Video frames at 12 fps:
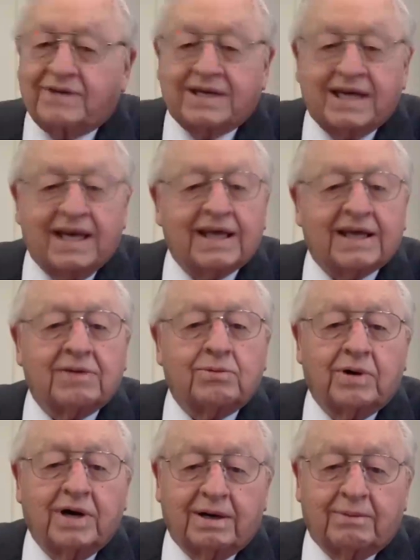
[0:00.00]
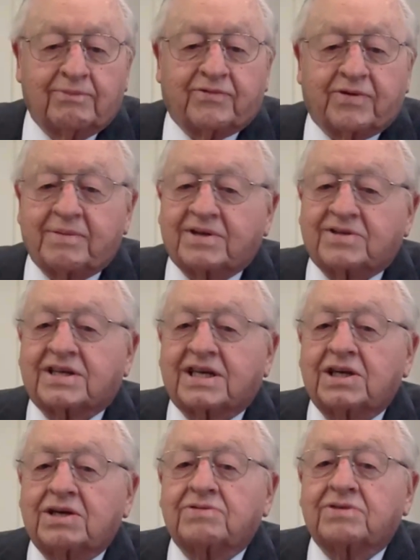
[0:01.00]
a delicate web from the
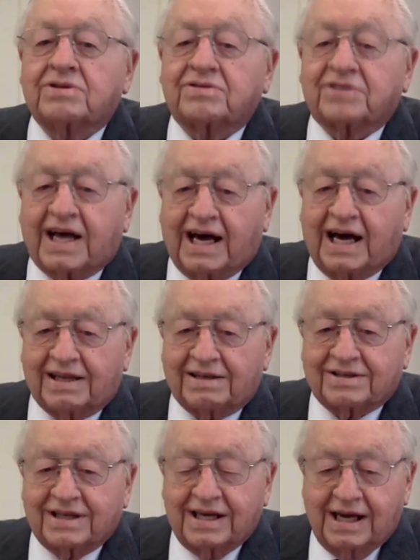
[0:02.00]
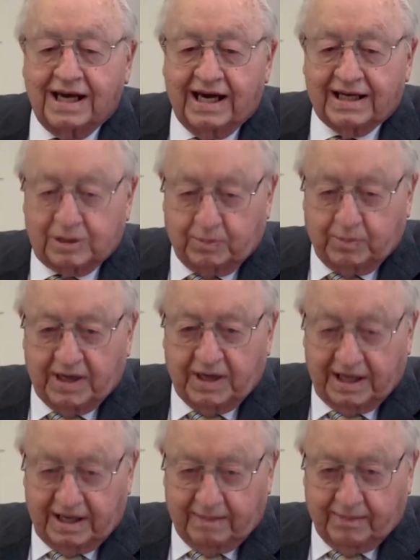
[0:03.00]
sinews of silence and spread
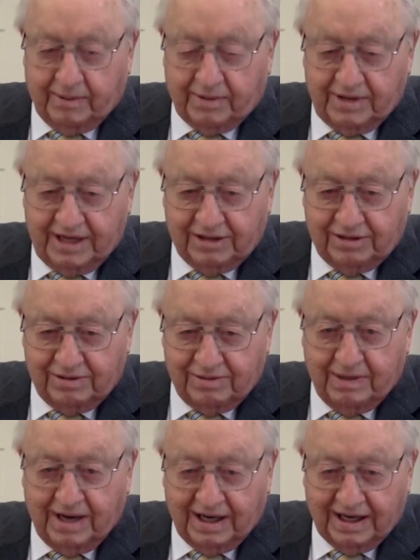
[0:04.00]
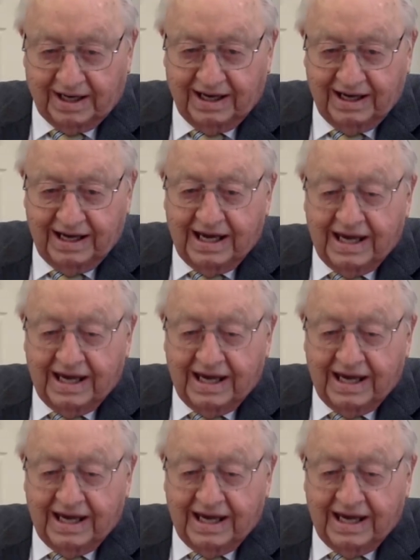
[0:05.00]
it upon nature's body.